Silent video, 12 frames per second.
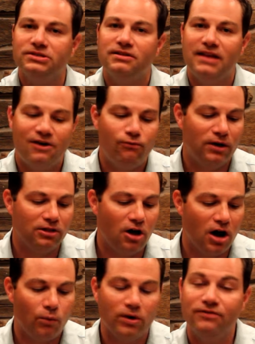the Dave
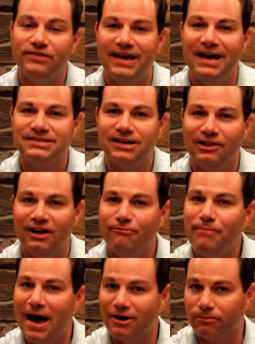Whitlock, one of the SLF
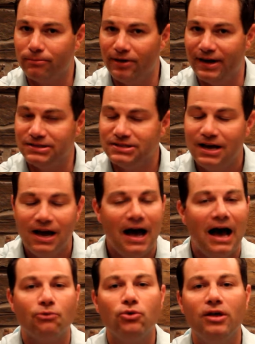pattern blends.
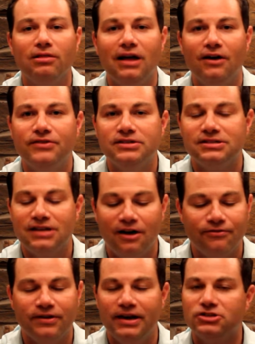I really love this
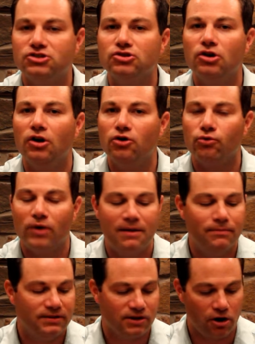stuff. It's great
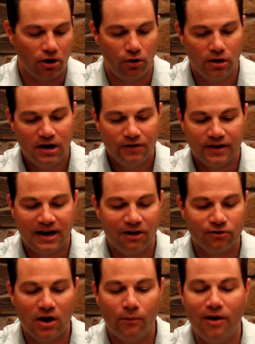material. The
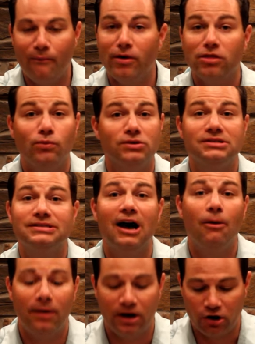color I went with was
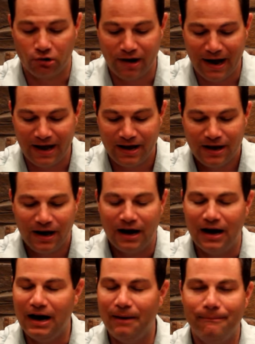Sowbug Gray.
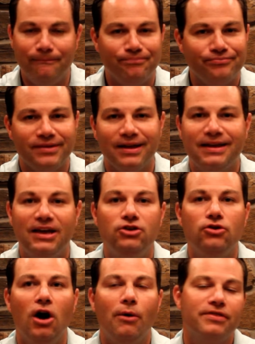Can
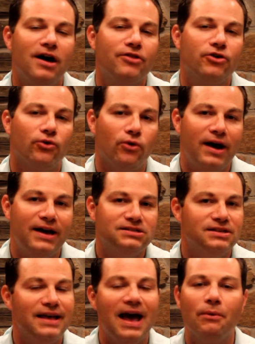you go with other
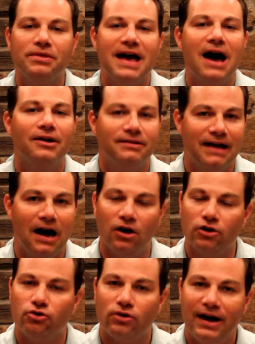grays? Yeah, without a
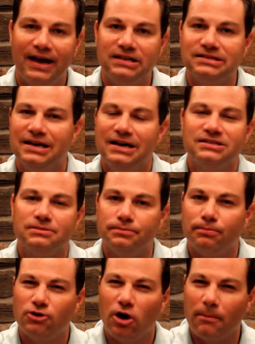doubt. Grays, some
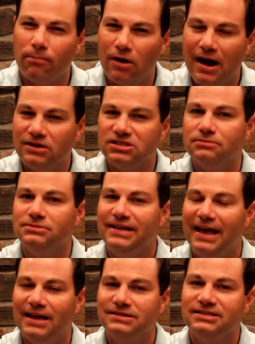dark browns, some
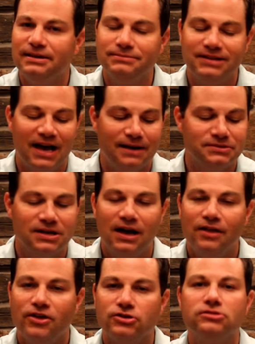tans sometimes.
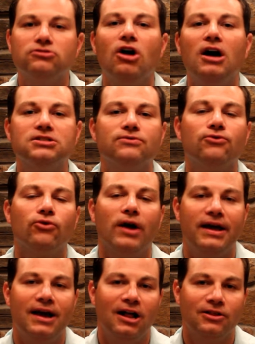There's lots of
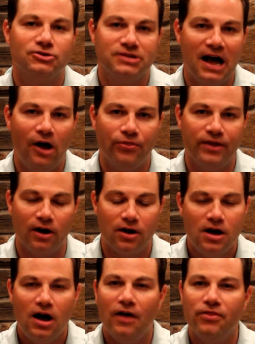great colors out there.
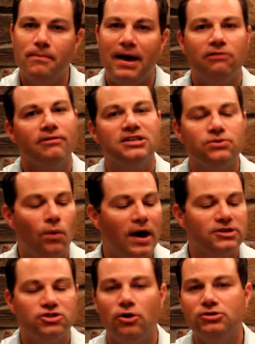The main reason why I
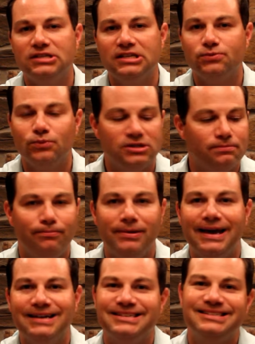chose this was
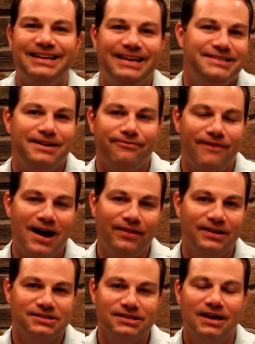because it's easy to find
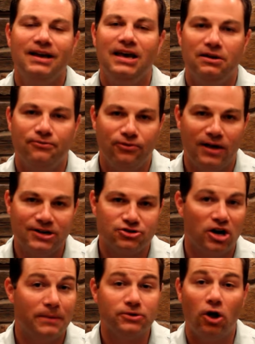this in fly
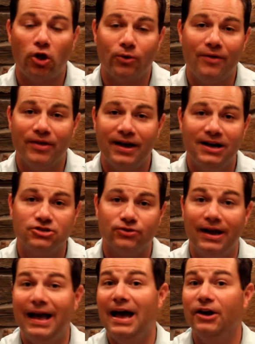shops all around the
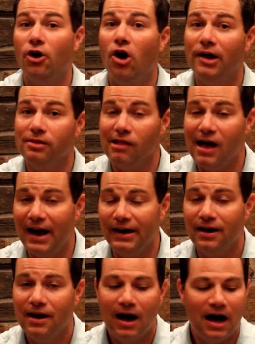country and online.
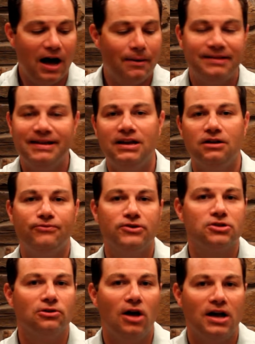I tend to
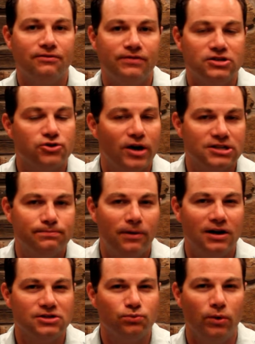fish a lot of these Cress
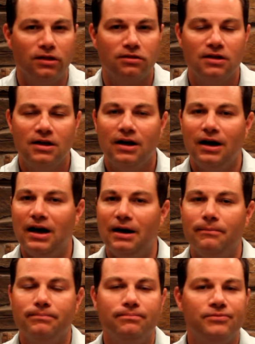Bugs with
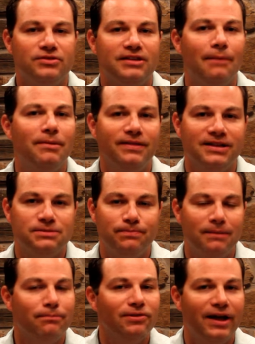dubbing that's
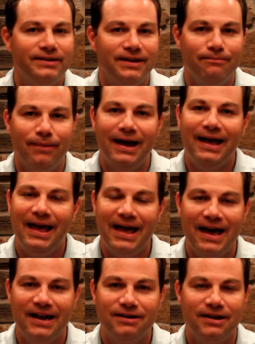been blended by
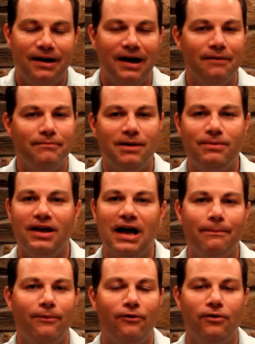hand. Maybe a
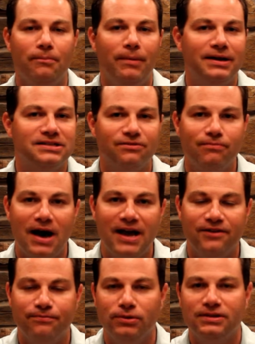couple buddies of mine
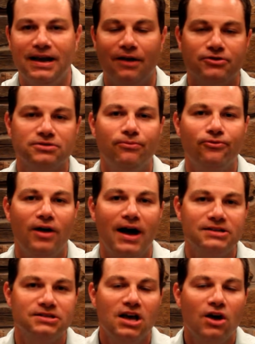have put together some
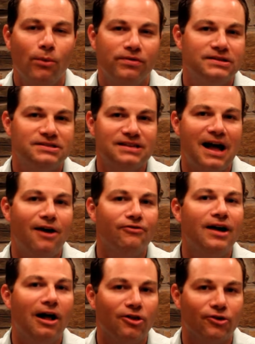flies with this style of
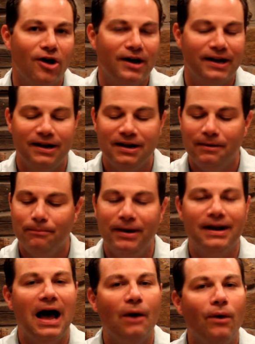color on it.
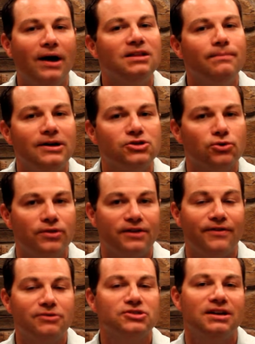But I wanted to make sure that
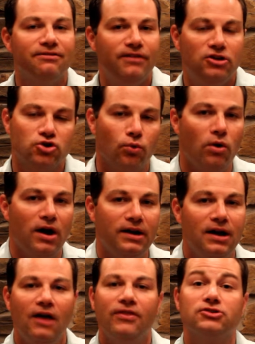if I was going to feature one,
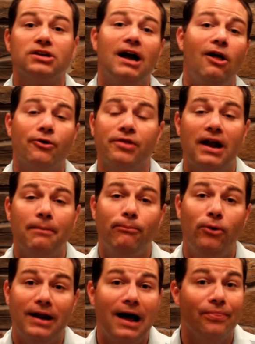there's a color that I
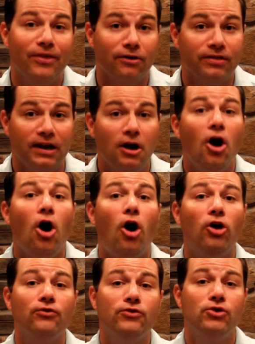put out there that
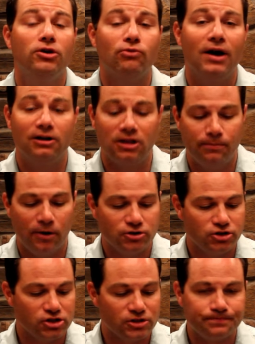all of you could readily
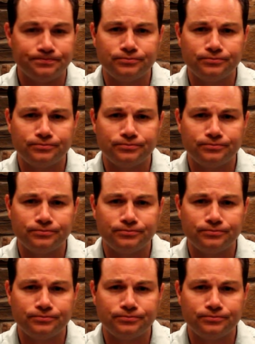purchase.